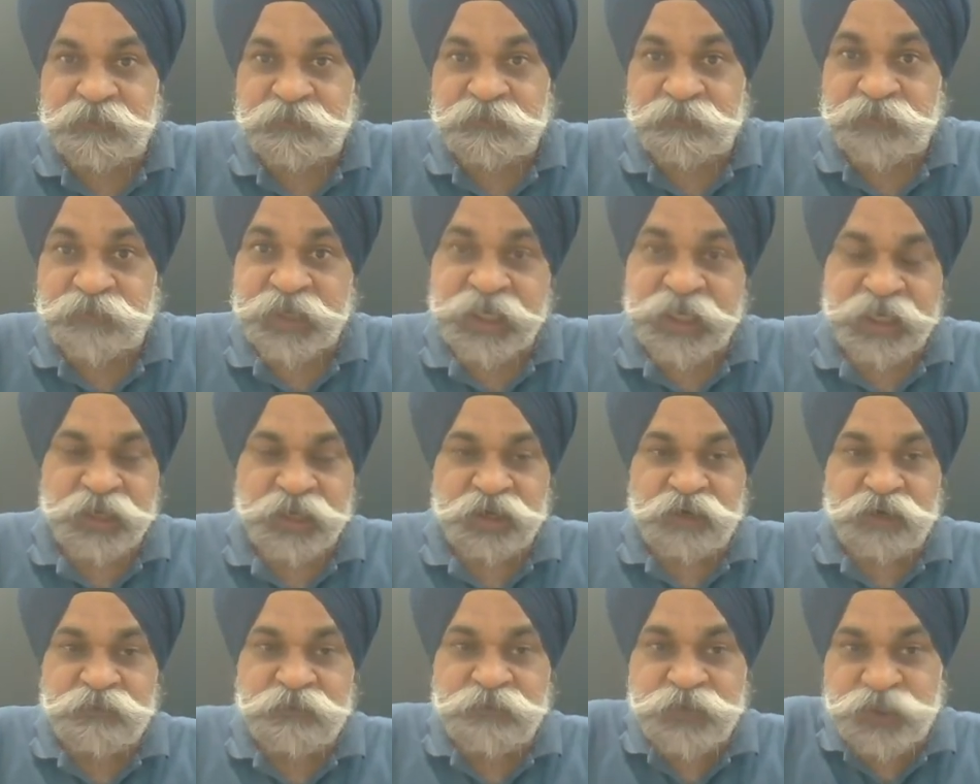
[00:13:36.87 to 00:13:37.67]
way
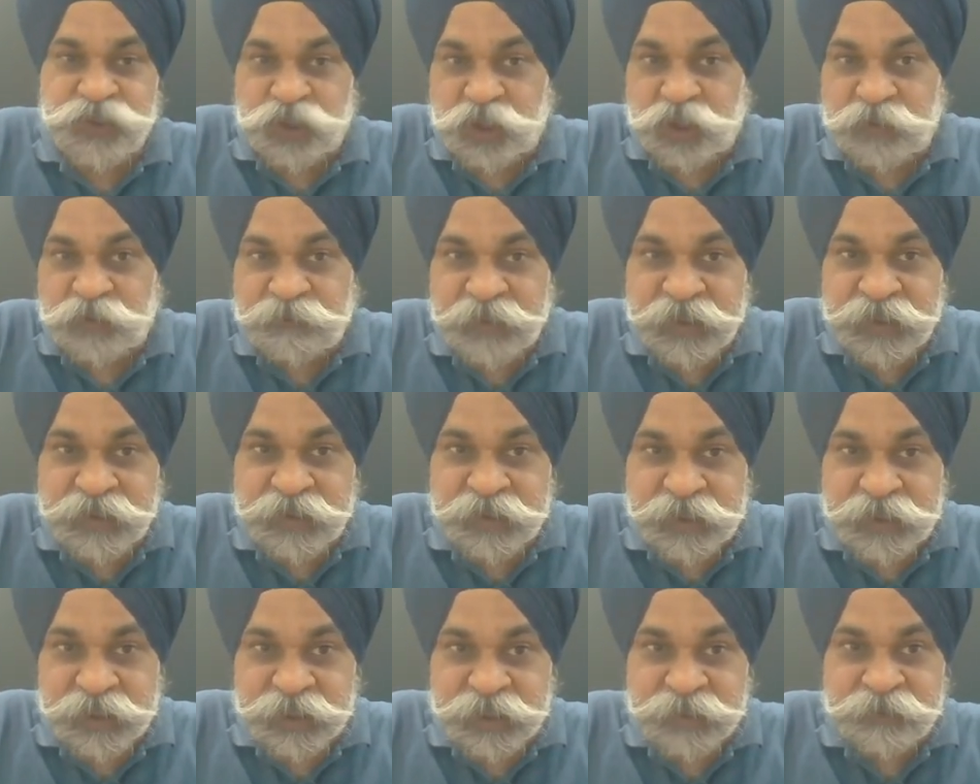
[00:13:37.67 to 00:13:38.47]
of solving
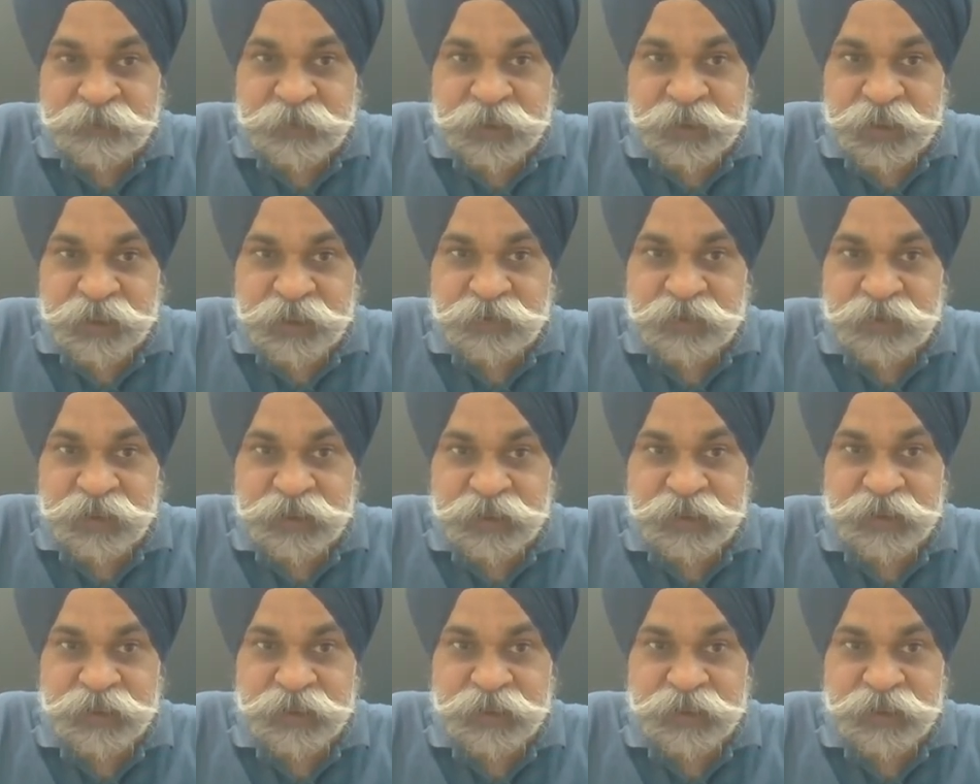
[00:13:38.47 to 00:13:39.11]
this particular